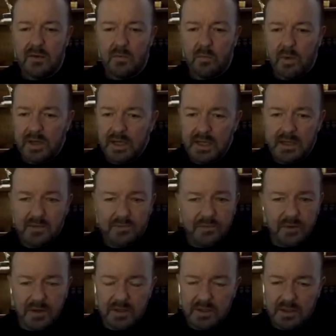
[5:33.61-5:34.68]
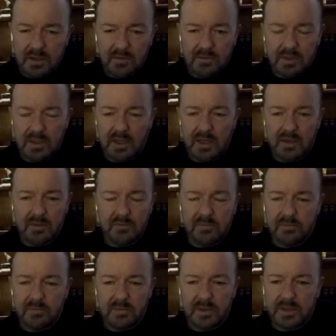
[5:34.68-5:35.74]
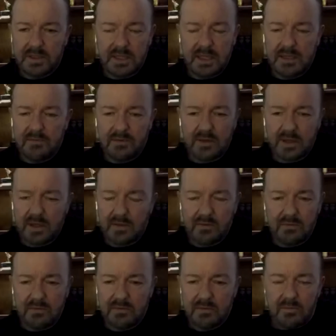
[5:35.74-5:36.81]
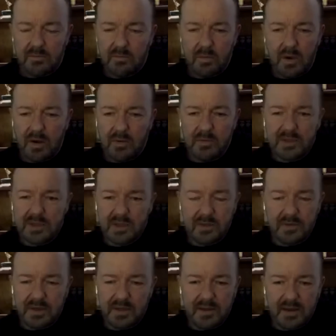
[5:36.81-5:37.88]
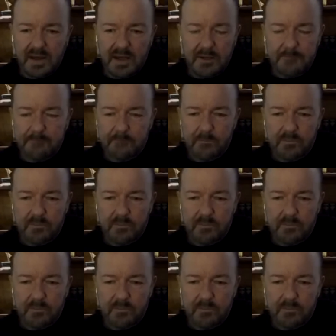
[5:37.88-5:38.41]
Winning the first Golden Globe when I didn't even know what I was doing there.